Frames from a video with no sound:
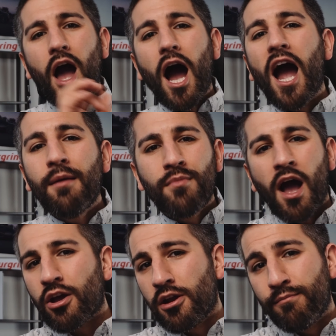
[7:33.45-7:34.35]
I am
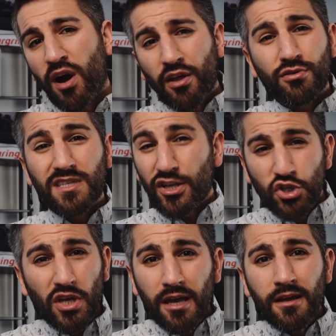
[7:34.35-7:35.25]
not gonna bother
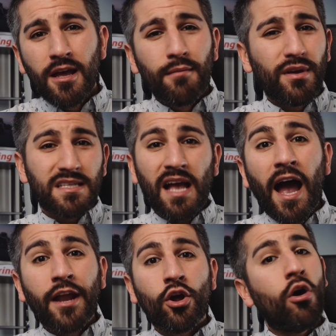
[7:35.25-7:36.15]
touching it because
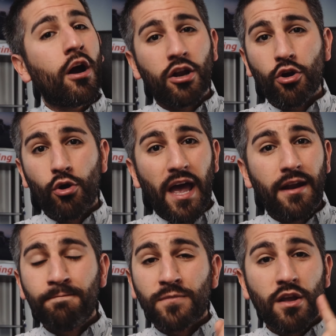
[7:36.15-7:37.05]
I know I'm gonna go ahead,